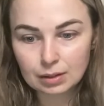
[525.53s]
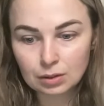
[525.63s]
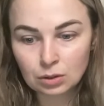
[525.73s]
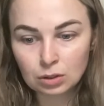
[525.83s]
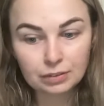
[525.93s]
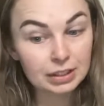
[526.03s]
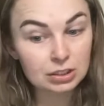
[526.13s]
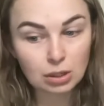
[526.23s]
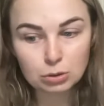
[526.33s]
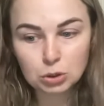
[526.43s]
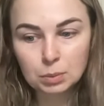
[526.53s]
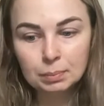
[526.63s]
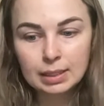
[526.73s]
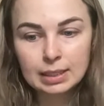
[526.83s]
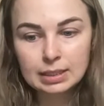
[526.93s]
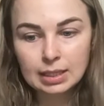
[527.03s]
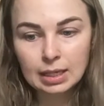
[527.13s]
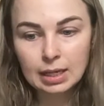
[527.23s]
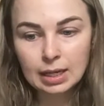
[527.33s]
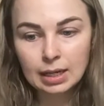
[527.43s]
all of the social
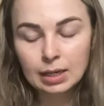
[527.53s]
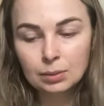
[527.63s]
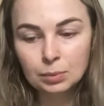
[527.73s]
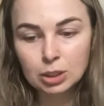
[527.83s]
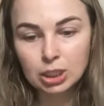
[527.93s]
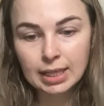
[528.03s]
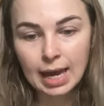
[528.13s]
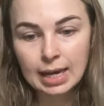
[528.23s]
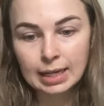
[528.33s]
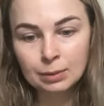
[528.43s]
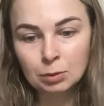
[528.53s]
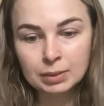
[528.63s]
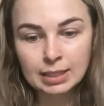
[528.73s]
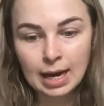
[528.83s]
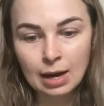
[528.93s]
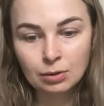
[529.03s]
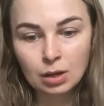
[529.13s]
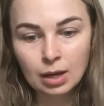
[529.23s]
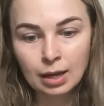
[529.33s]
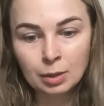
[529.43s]
media, which again it will be down
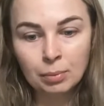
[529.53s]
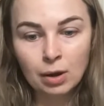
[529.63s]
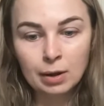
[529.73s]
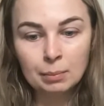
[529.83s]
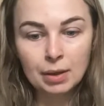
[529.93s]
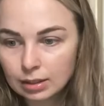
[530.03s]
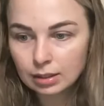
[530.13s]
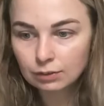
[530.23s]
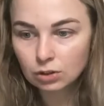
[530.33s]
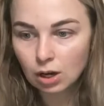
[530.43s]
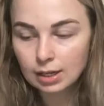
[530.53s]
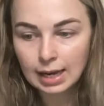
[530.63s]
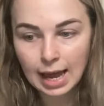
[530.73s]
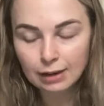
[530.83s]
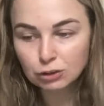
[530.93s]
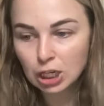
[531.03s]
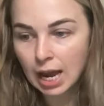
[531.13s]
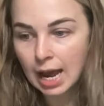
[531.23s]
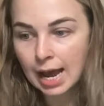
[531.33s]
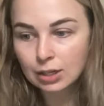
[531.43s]
at the bottom. They've got live
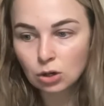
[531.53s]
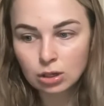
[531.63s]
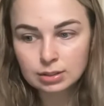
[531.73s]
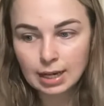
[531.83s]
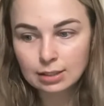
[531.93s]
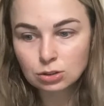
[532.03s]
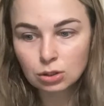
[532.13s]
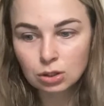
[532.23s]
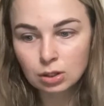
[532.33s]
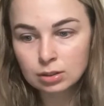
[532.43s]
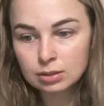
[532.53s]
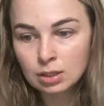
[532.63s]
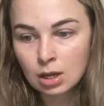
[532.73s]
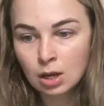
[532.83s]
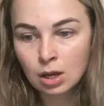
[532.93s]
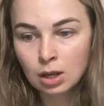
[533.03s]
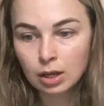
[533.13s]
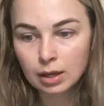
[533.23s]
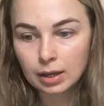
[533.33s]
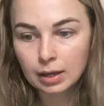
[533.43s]
chat, contact us.
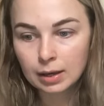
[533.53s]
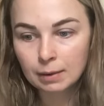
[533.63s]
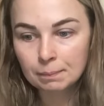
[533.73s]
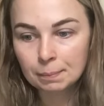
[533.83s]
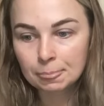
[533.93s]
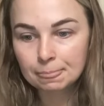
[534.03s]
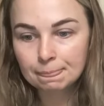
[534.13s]
They've